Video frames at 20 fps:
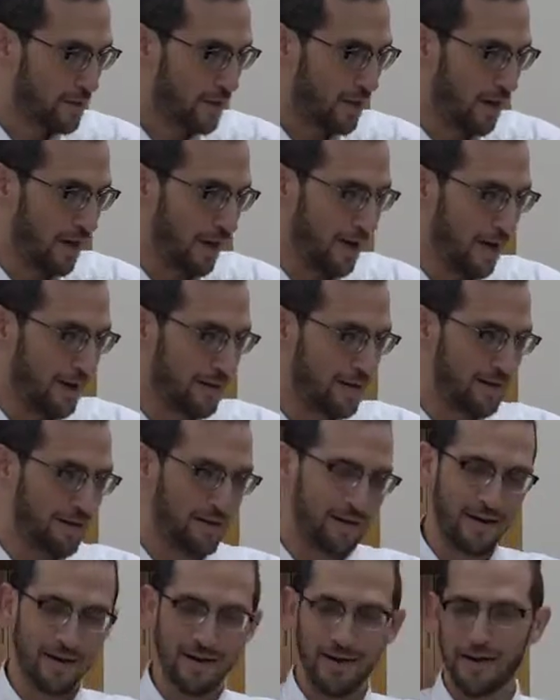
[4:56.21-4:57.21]

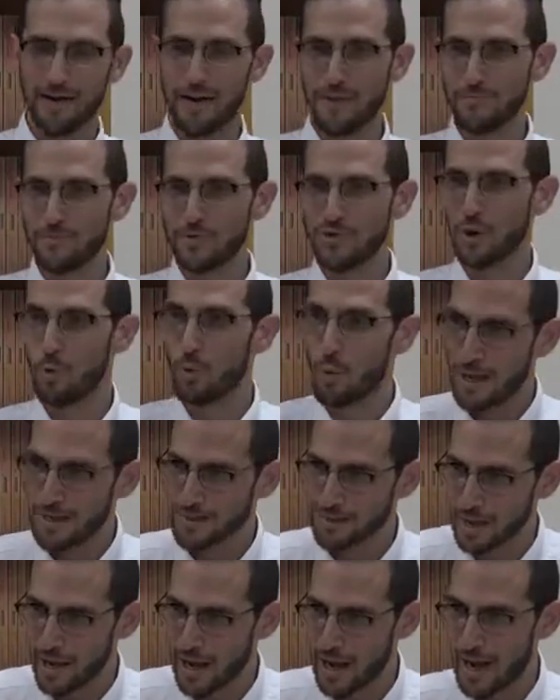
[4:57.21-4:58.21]
So one
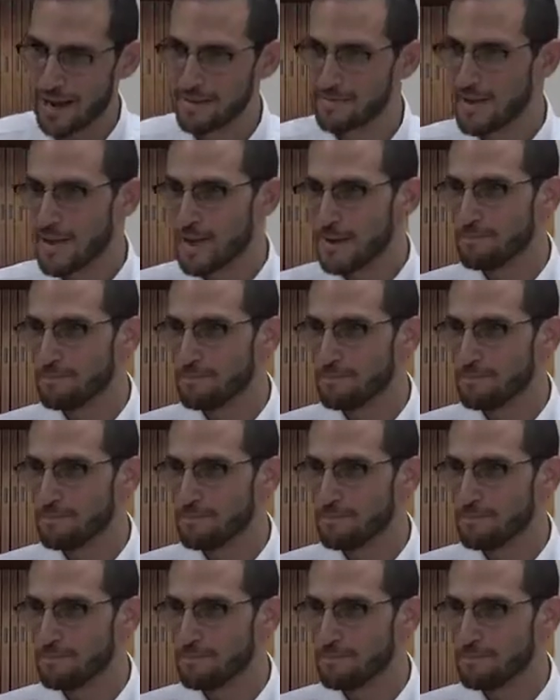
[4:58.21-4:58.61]
time,